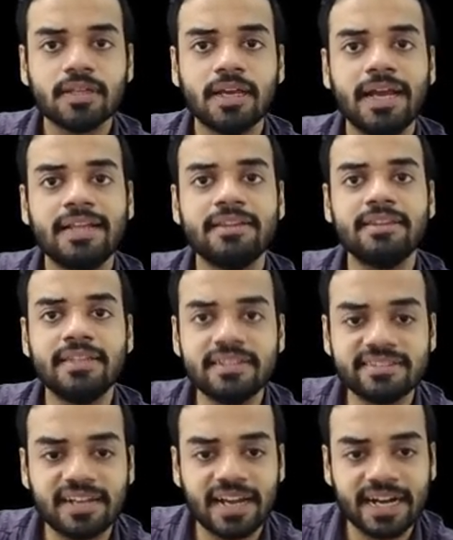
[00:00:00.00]
And
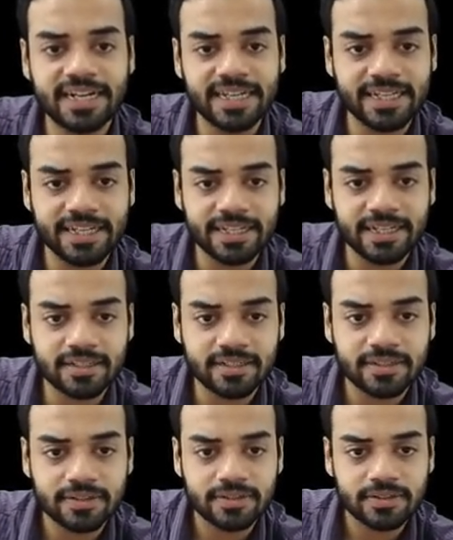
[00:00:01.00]
this land area,
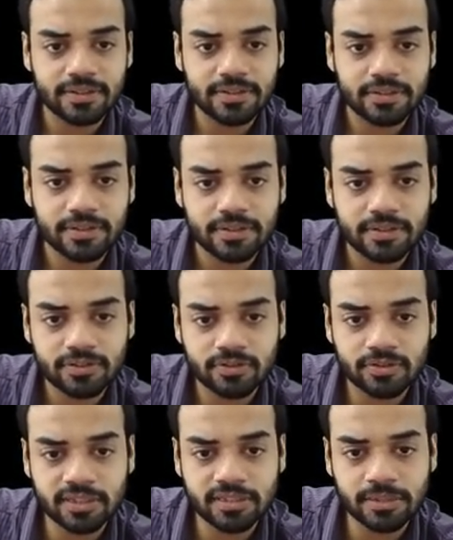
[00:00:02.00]

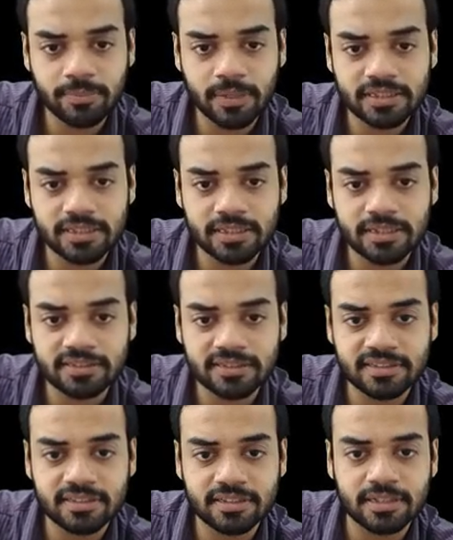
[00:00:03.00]
so just imagine this
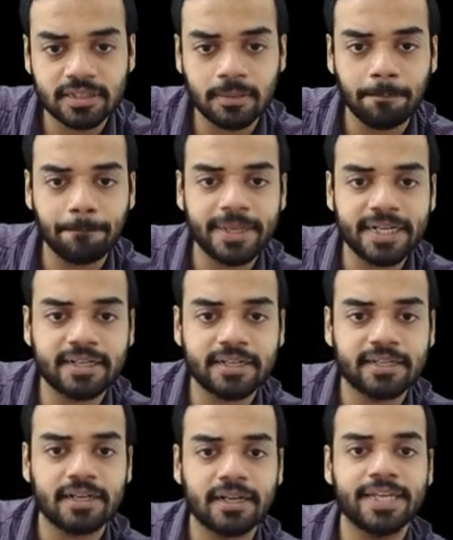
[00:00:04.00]
is a
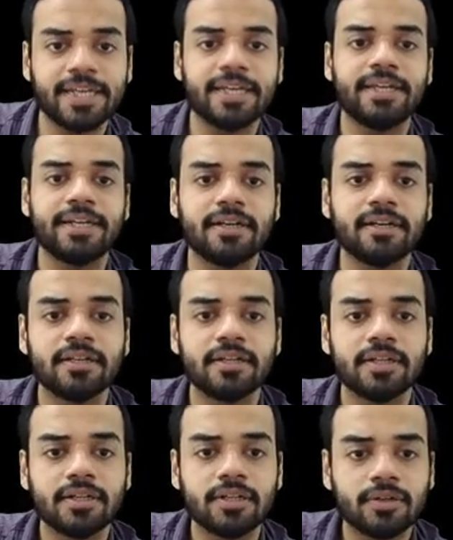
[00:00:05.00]
pit like area,
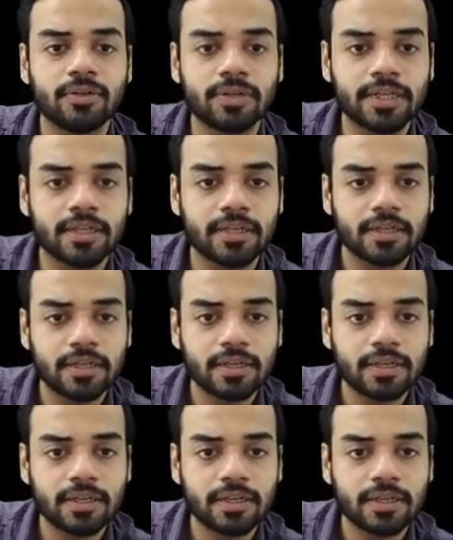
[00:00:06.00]
okay?